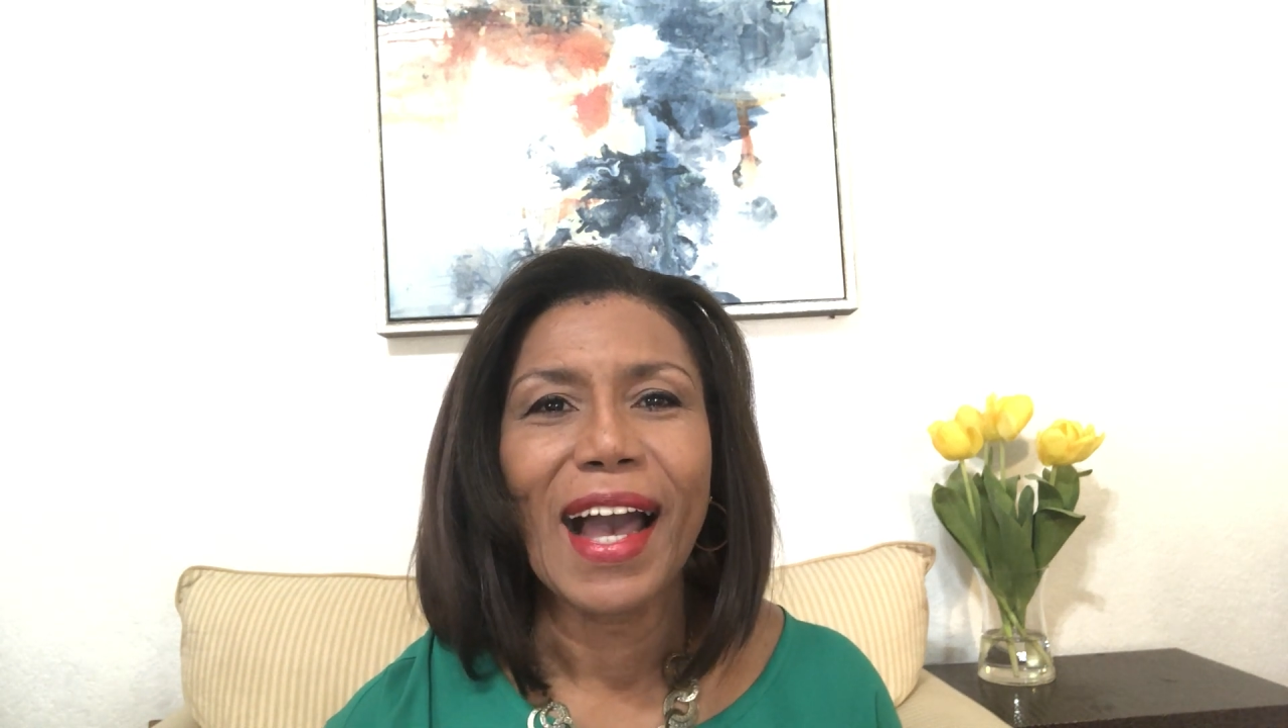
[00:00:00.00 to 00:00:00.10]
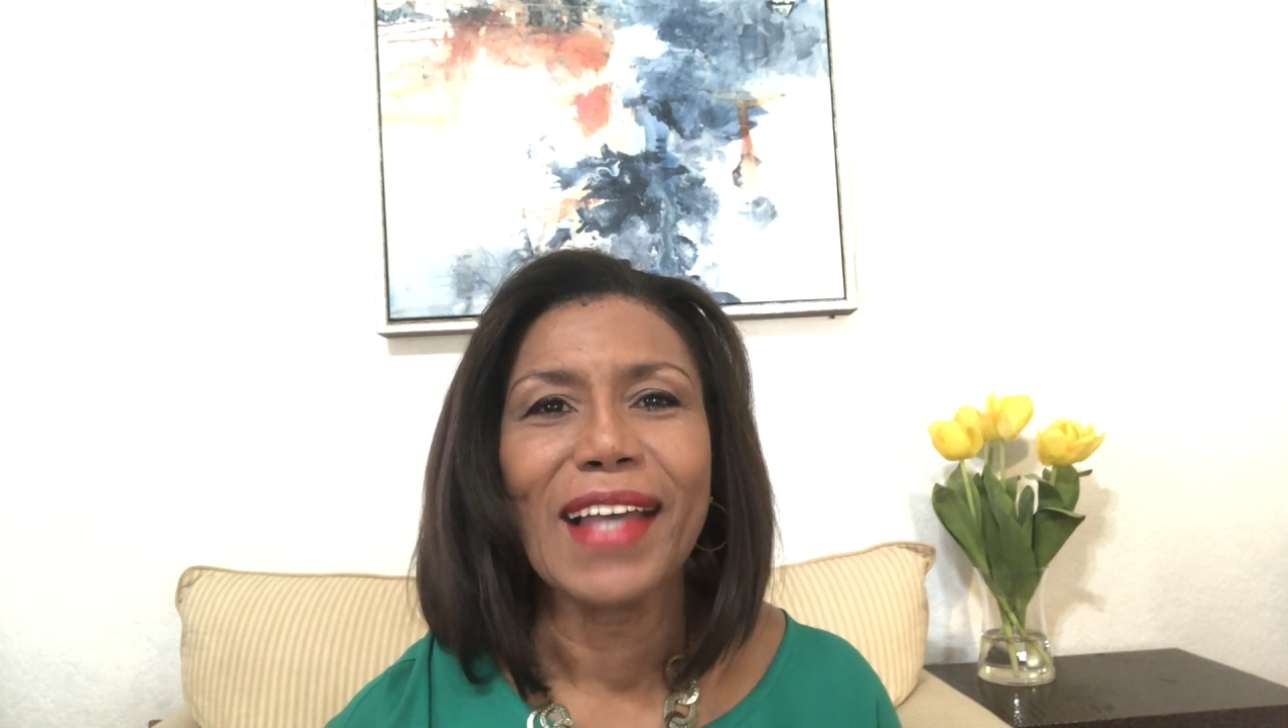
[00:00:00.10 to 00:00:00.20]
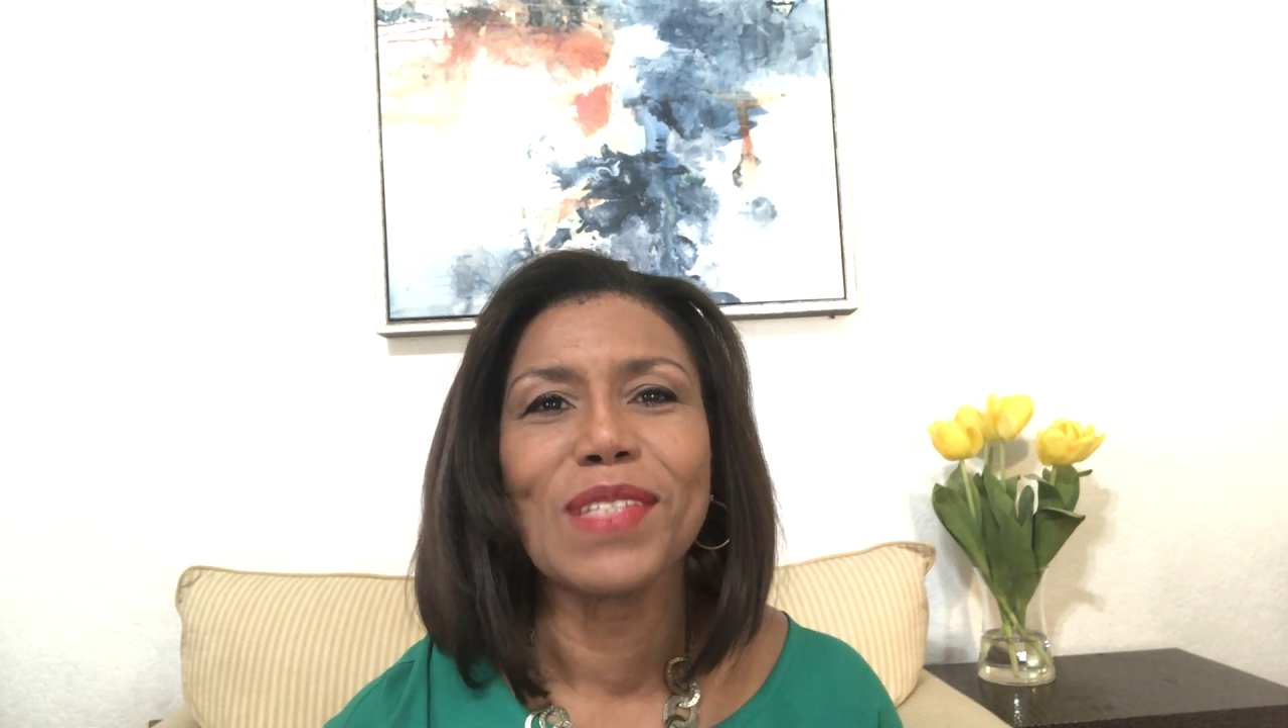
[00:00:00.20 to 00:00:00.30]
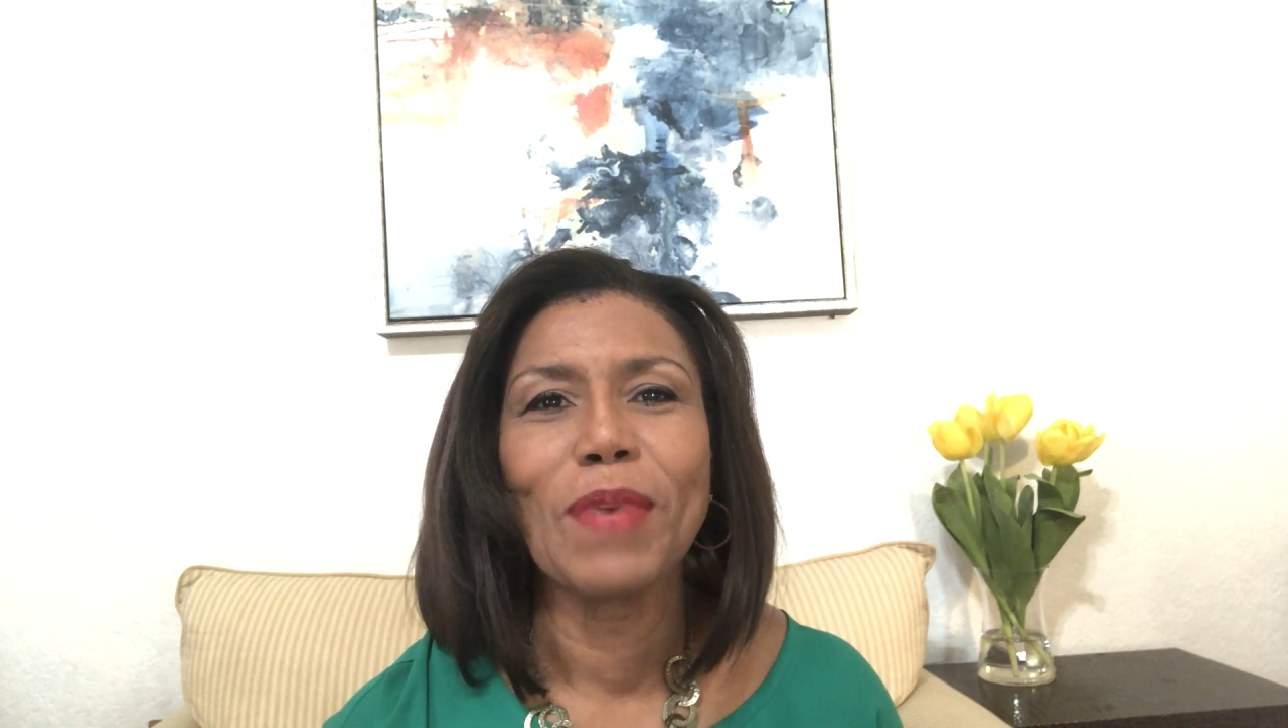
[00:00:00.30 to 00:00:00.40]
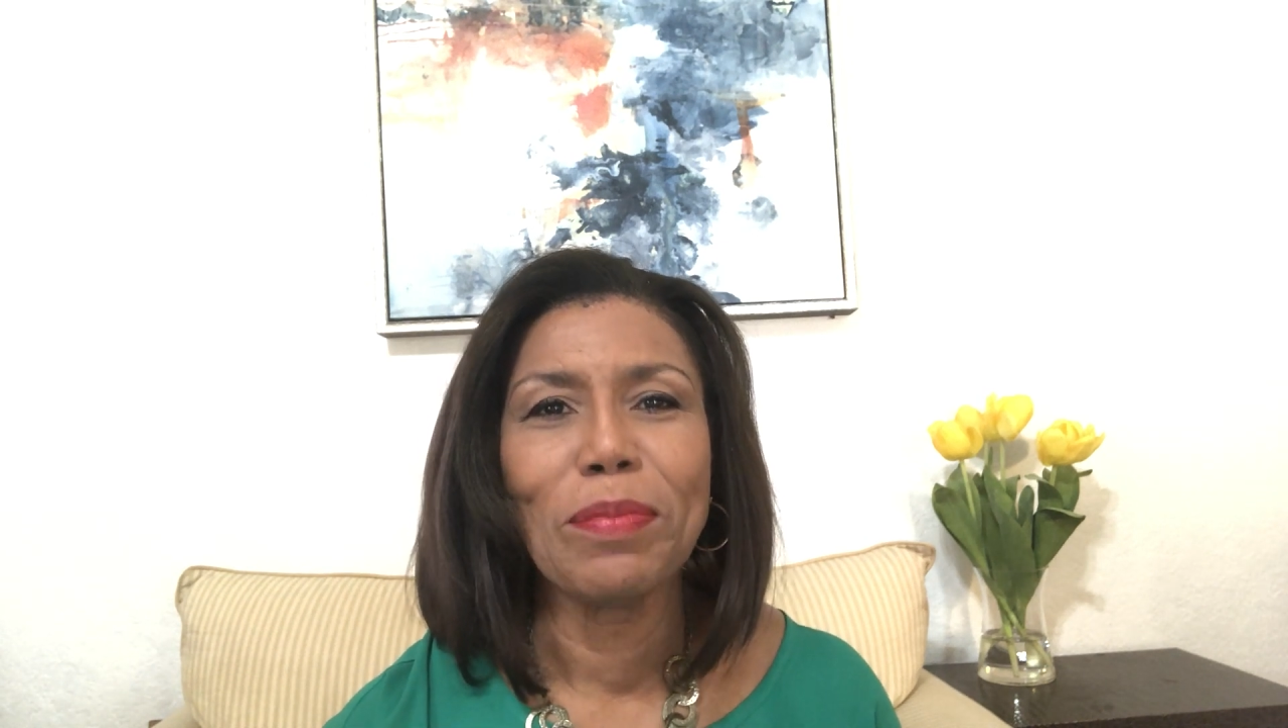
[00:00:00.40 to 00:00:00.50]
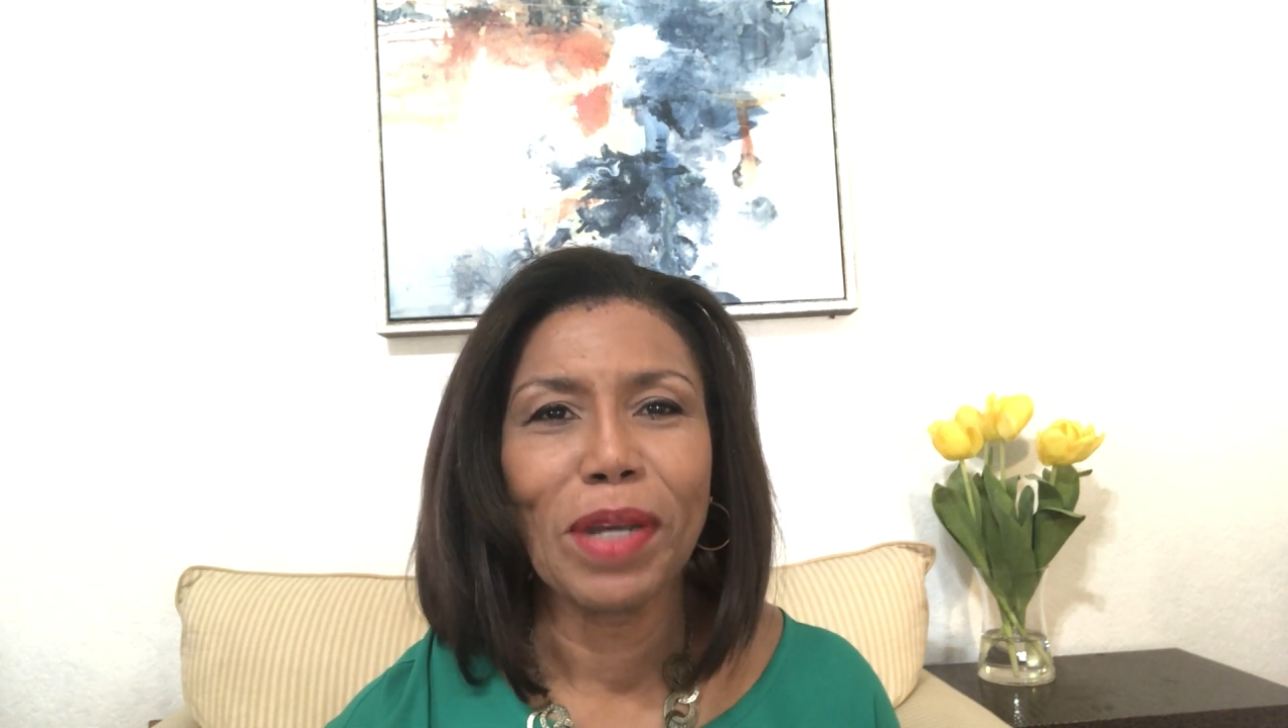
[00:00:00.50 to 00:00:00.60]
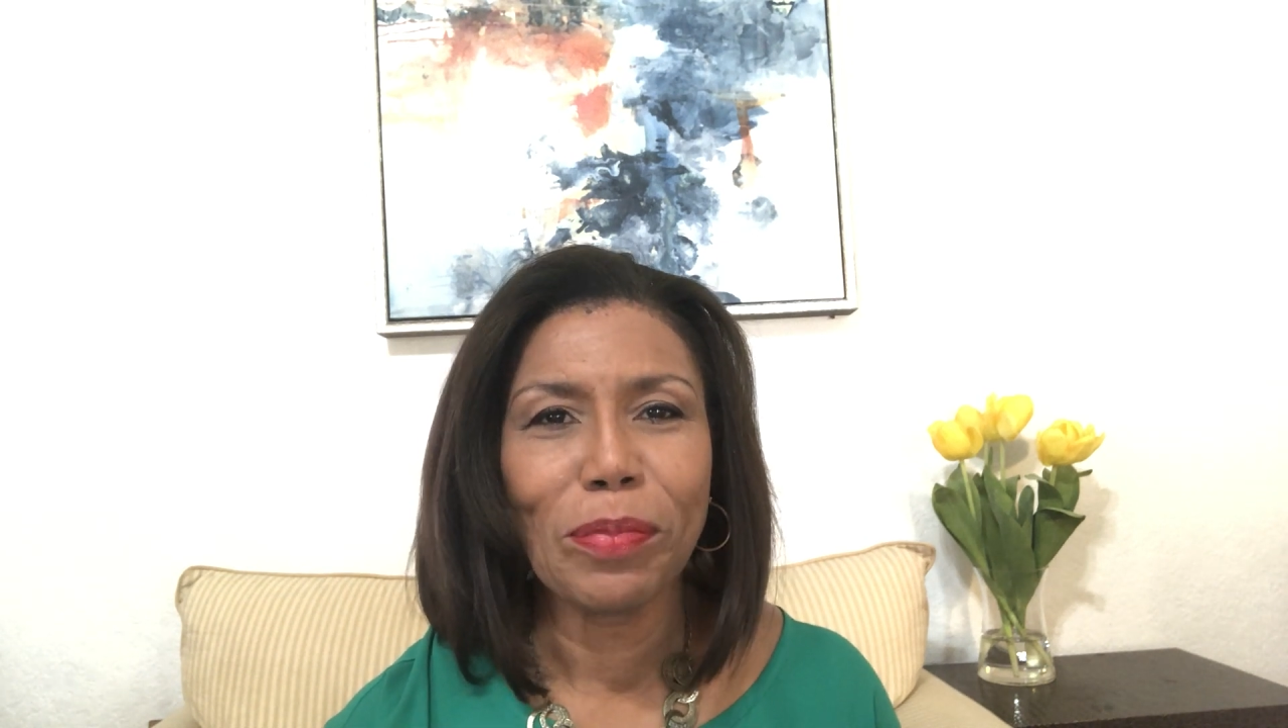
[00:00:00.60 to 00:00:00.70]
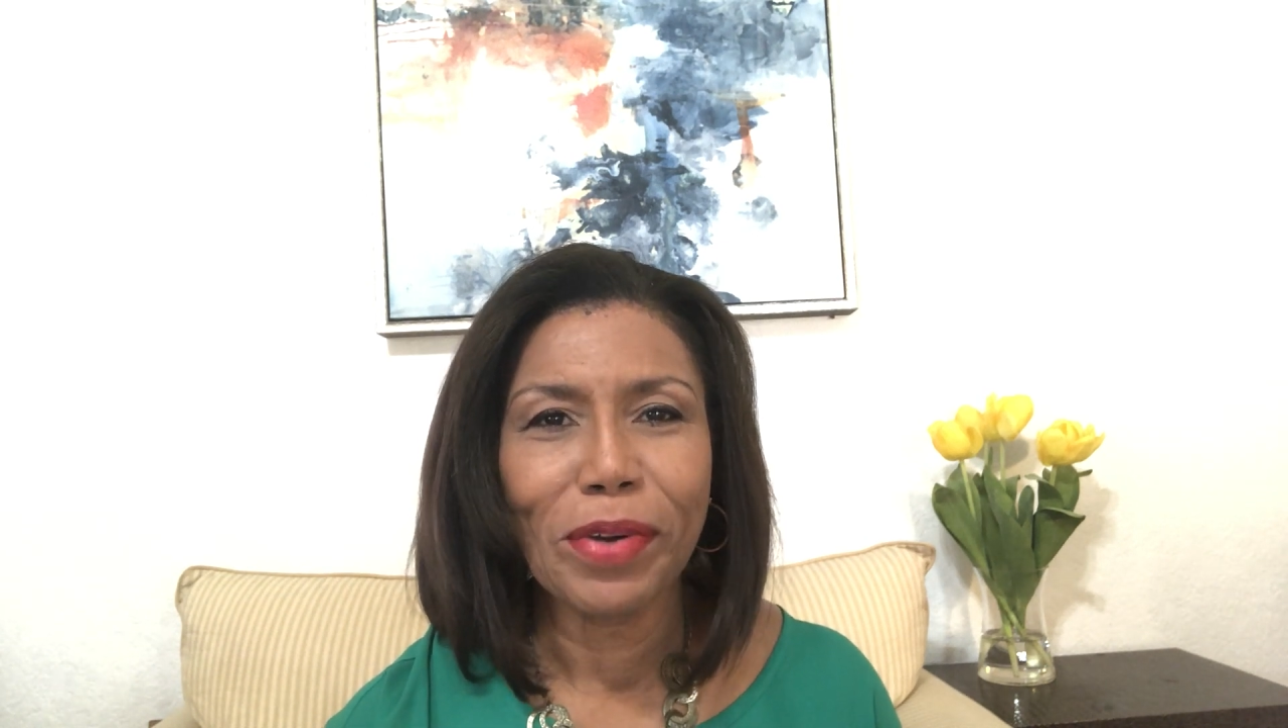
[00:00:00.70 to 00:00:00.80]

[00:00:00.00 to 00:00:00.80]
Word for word: I spent my